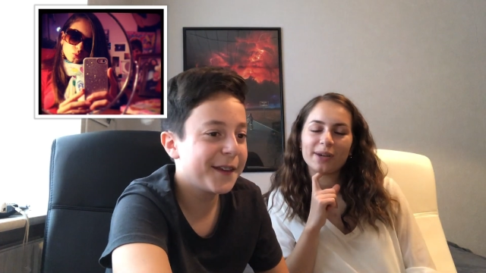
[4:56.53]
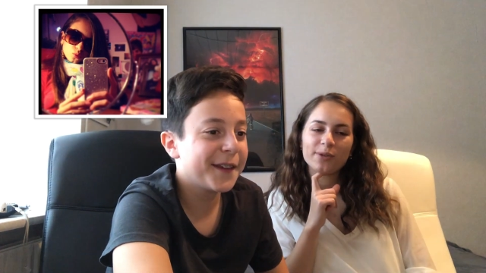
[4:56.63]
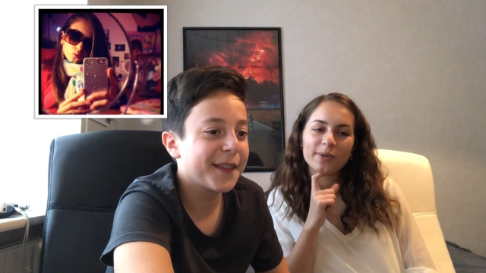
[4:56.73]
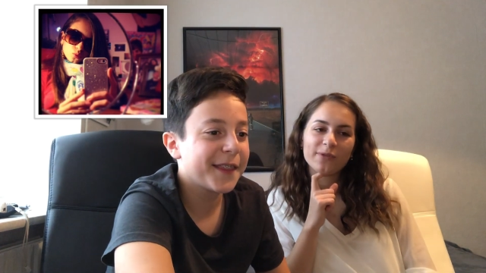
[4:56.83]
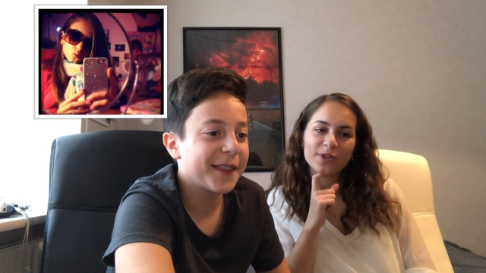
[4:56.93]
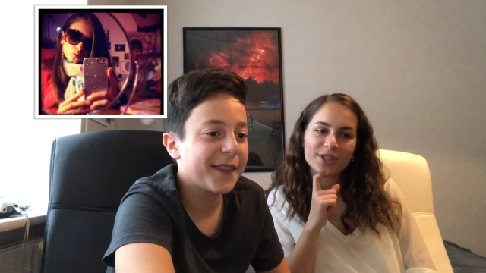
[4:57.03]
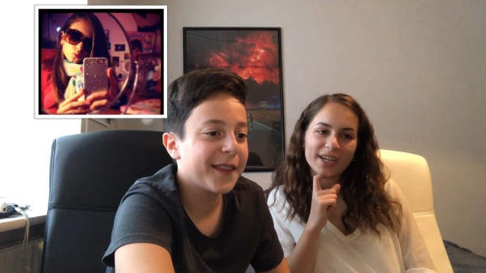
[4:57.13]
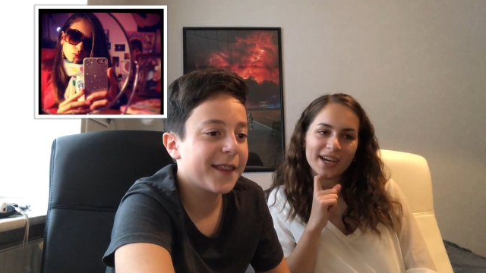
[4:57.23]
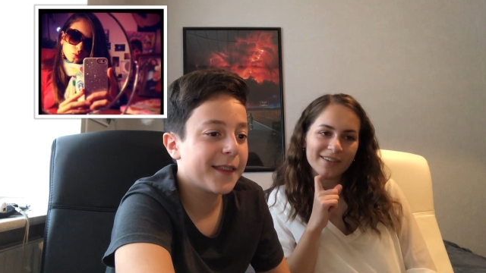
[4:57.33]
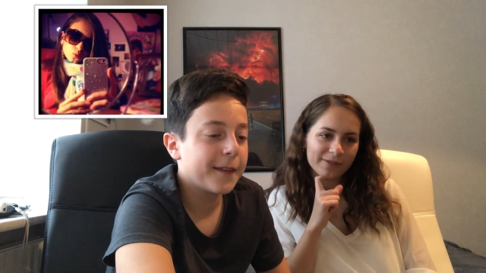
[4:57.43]
Speaker 1: That was my
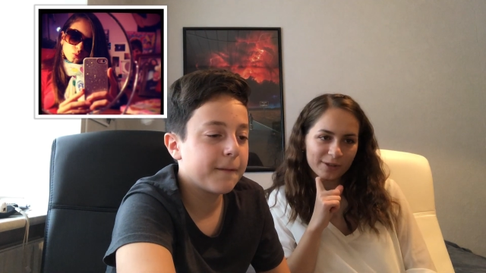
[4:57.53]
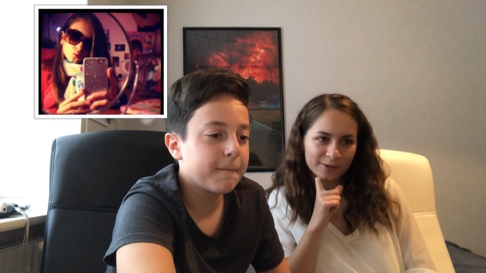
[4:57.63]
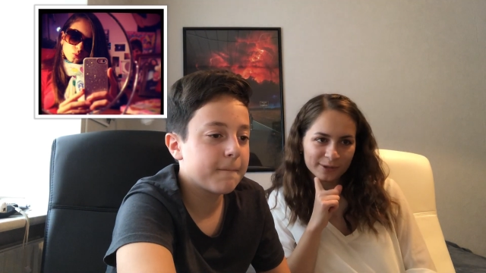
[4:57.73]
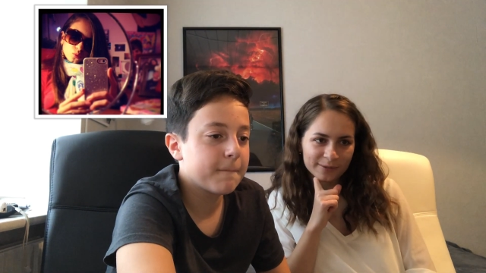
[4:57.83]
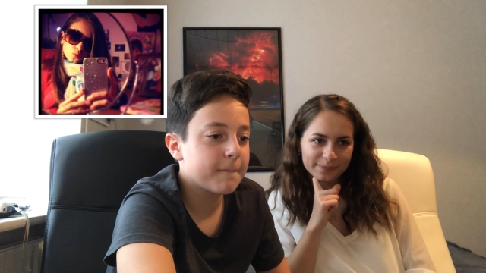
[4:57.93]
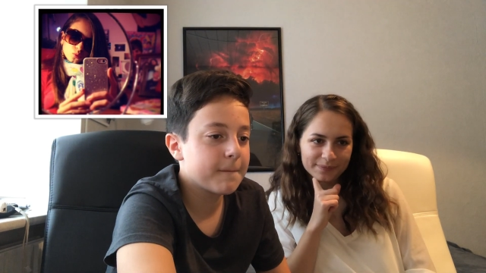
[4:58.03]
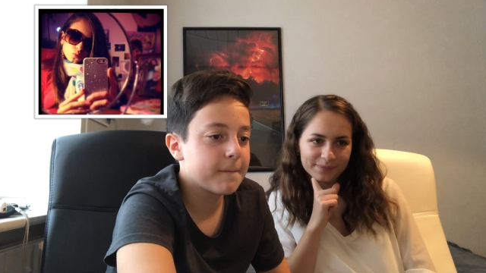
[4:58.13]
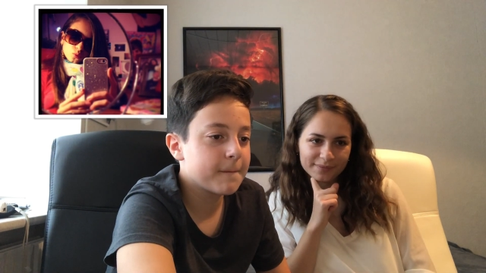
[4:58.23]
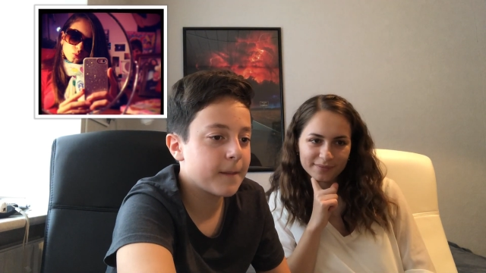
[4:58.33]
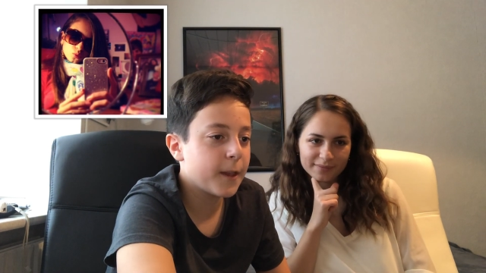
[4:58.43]
first iPhone.
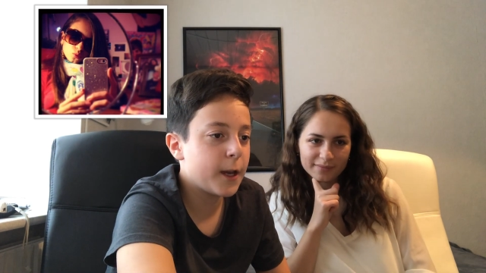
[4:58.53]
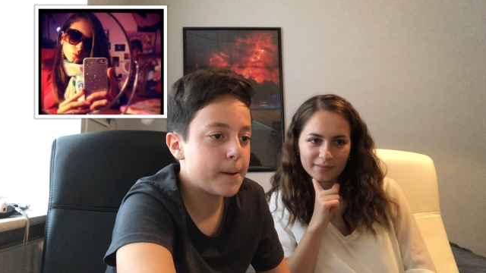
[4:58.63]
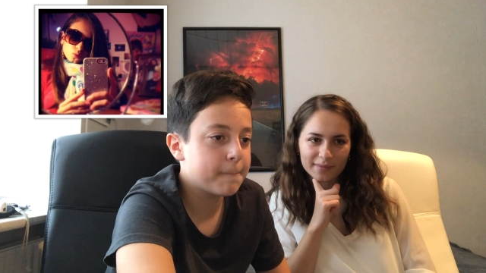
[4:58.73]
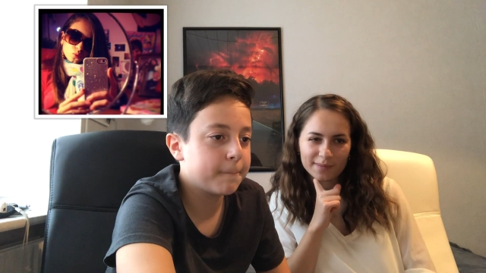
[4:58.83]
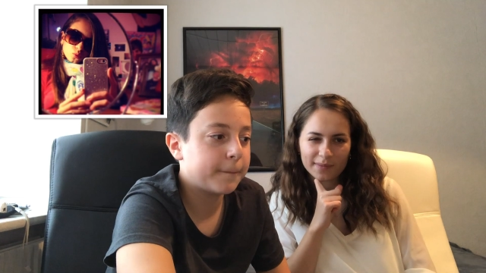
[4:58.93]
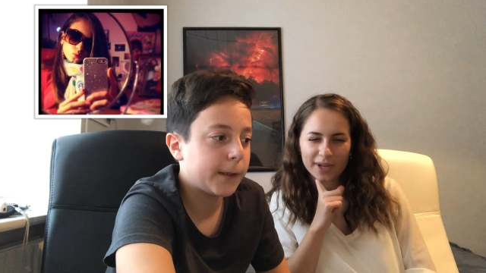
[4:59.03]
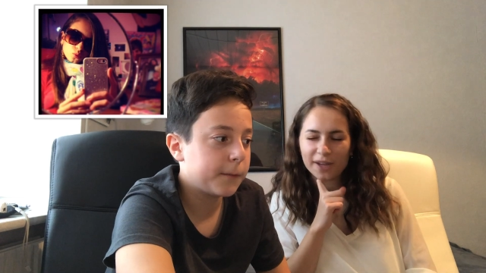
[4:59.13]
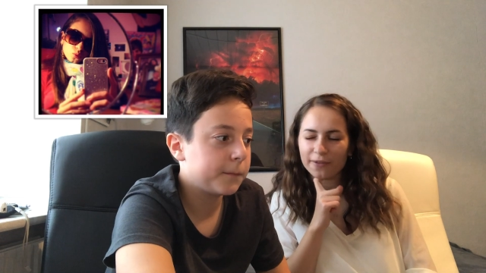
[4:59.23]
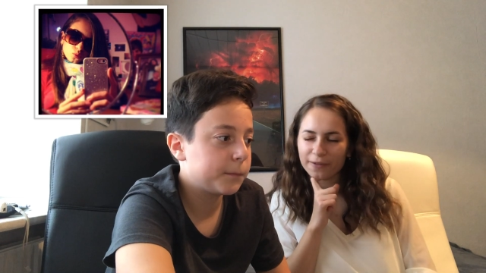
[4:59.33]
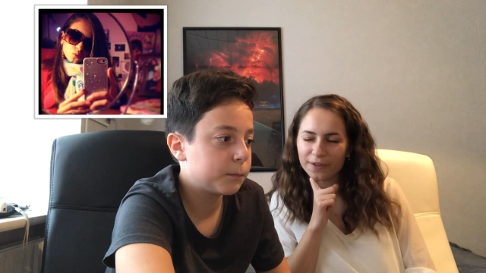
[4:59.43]
Yeah.
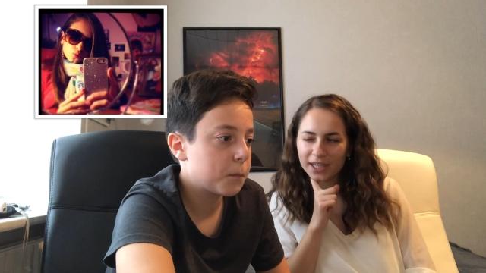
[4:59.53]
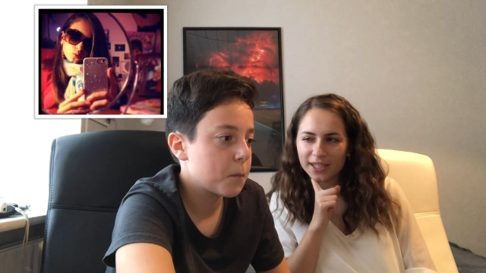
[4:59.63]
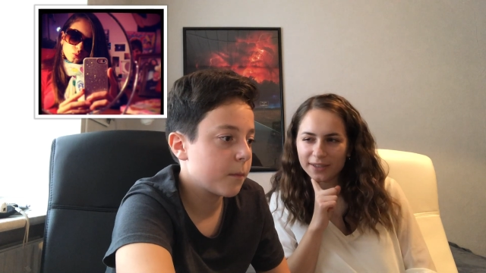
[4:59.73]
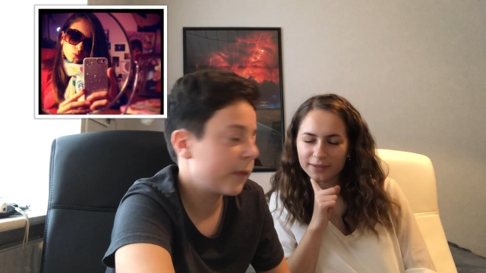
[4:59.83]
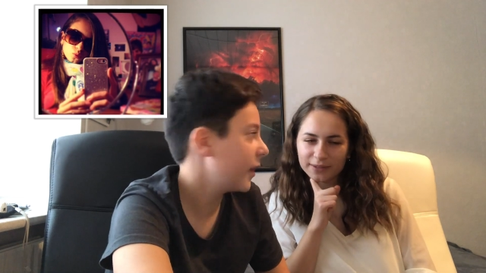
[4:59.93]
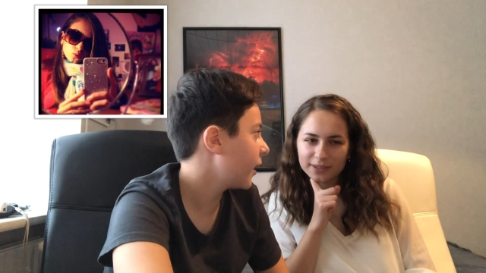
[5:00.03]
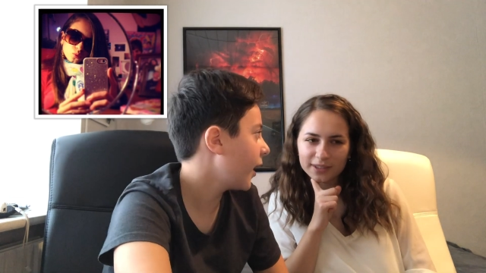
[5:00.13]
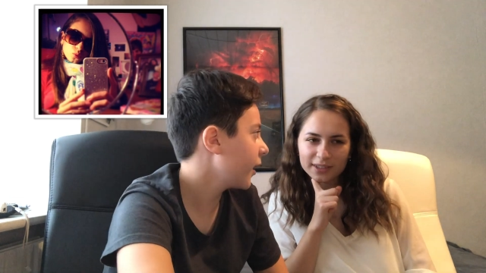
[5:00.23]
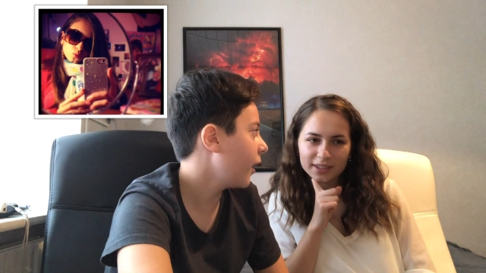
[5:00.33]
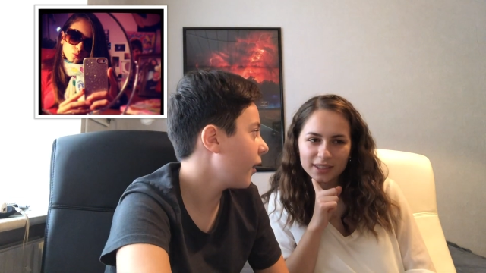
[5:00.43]
iPhone five. And
Speaker 2: then
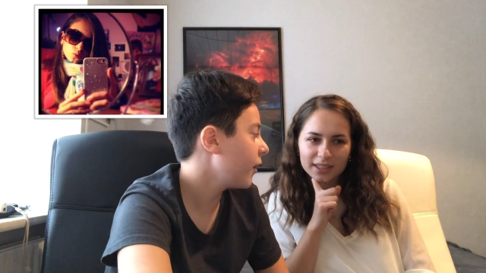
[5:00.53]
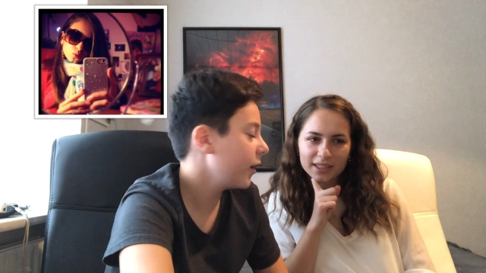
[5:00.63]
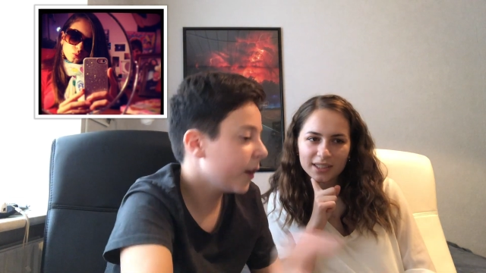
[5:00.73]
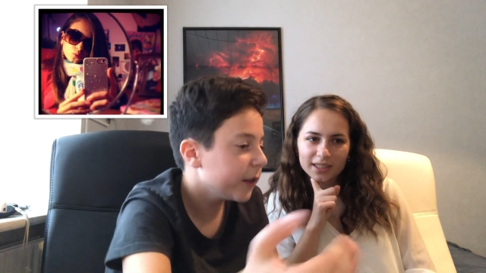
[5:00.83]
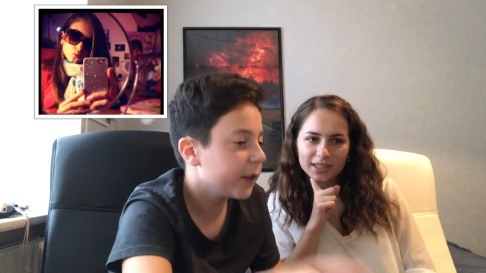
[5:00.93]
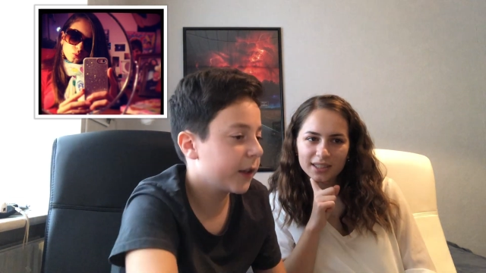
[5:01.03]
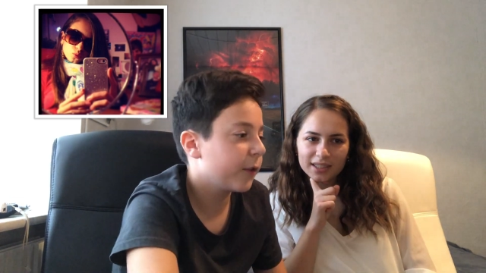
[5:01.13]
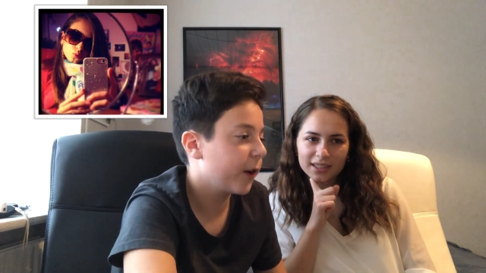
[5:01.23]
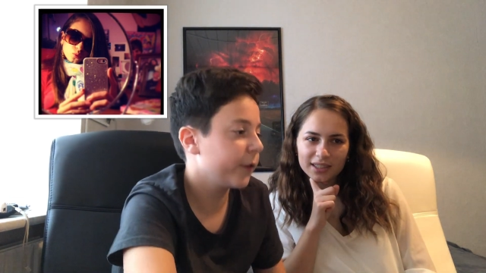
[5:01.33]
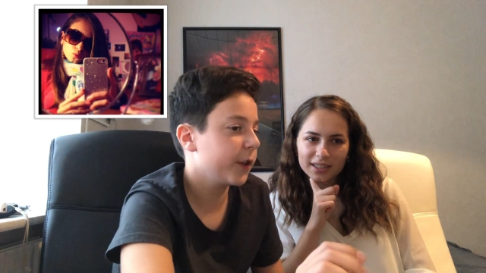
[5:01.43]
I got it, and then I
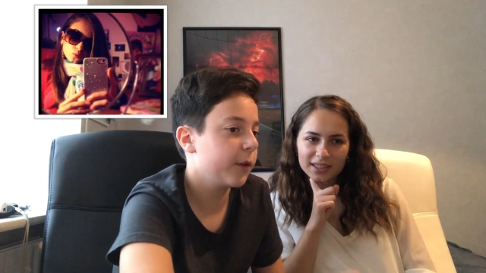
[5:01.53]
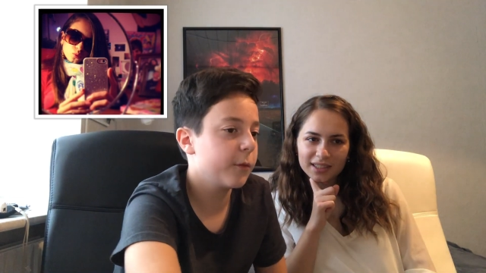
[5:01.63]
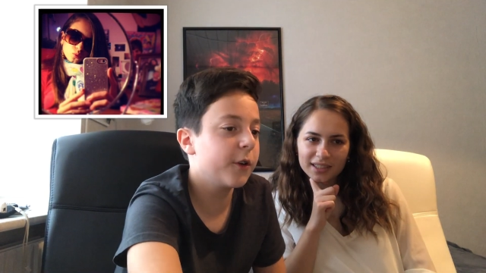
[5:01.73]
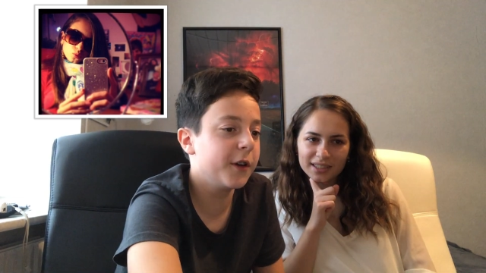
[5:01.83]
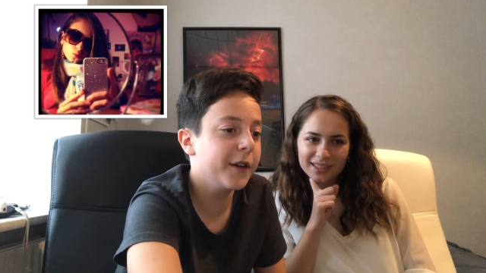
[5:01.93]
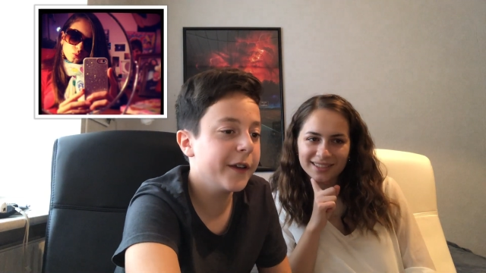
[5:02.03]
don't have it anymore.